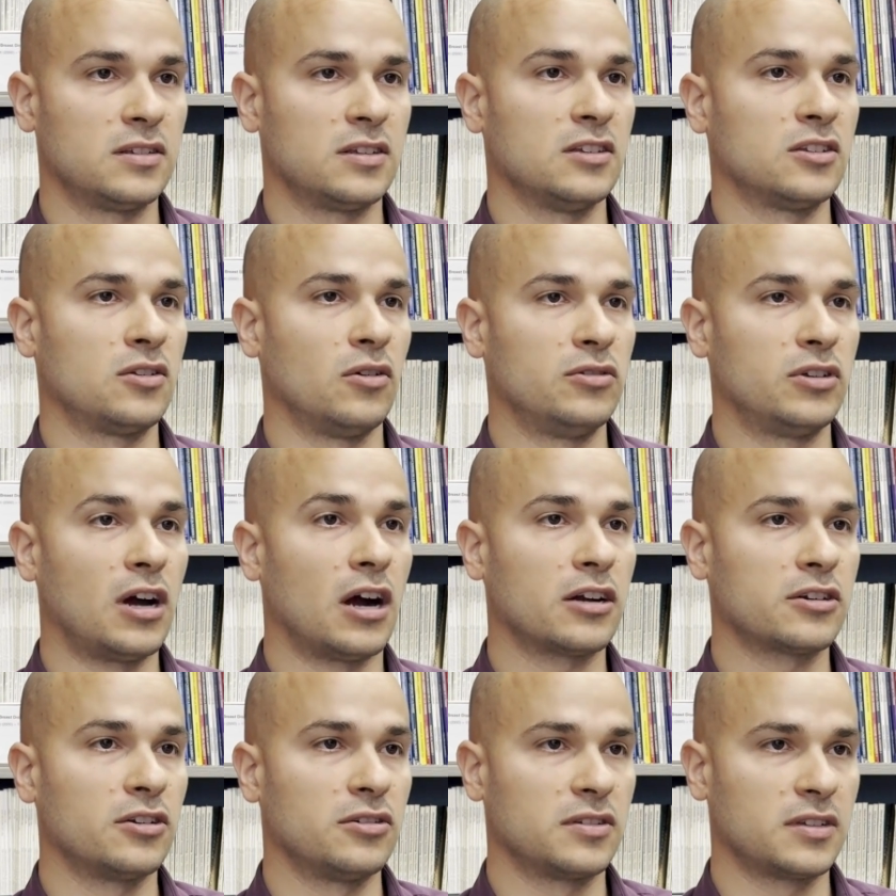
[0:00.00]
and so
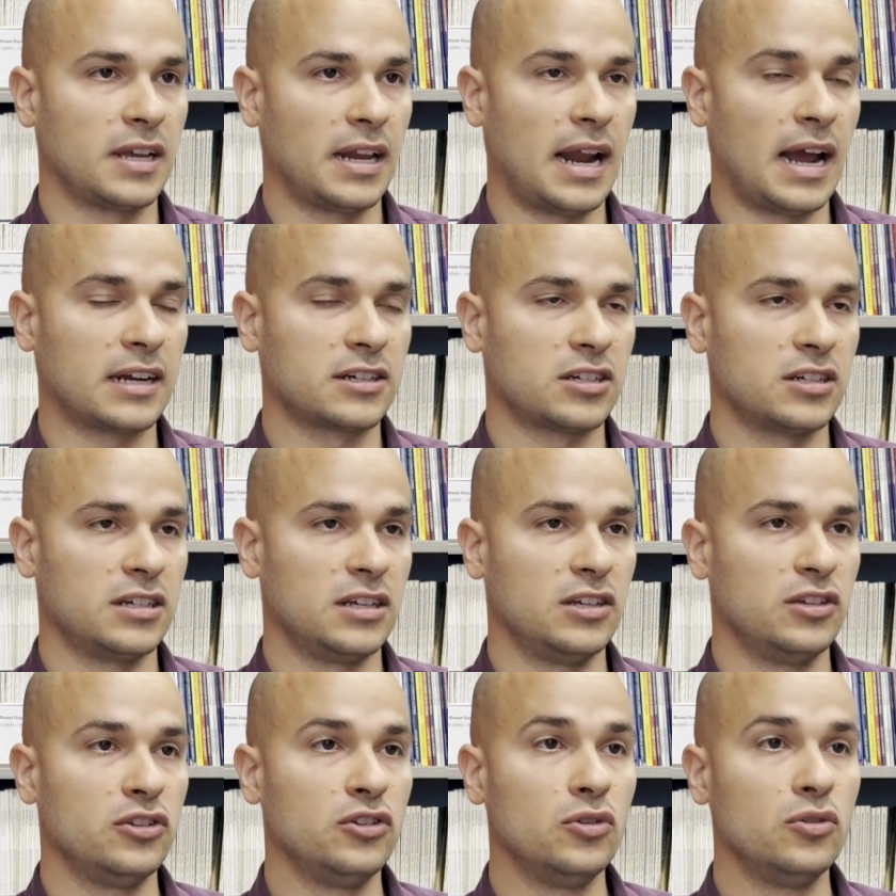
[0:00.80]
doctors can
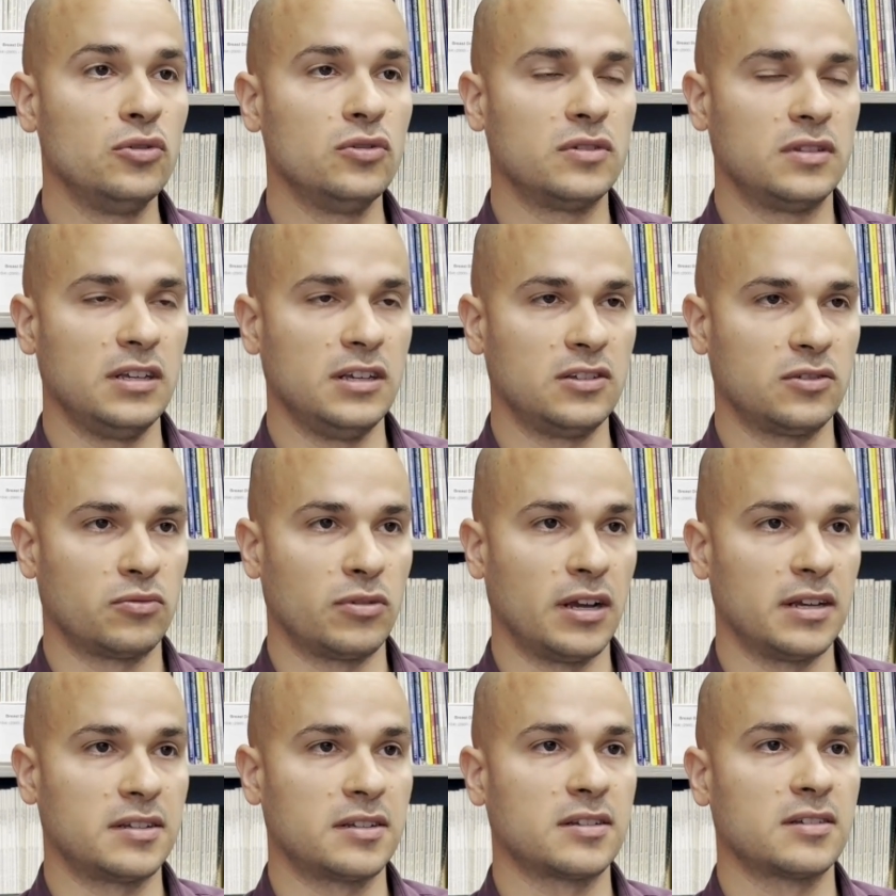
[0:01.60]
actually use these
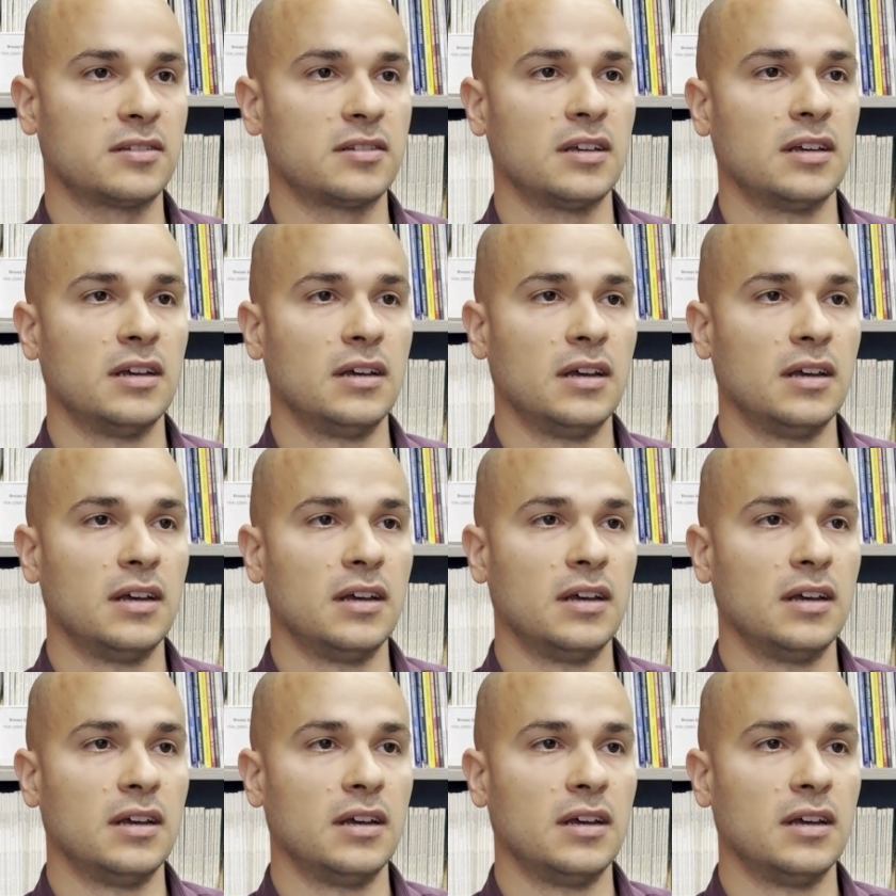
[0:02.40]
risks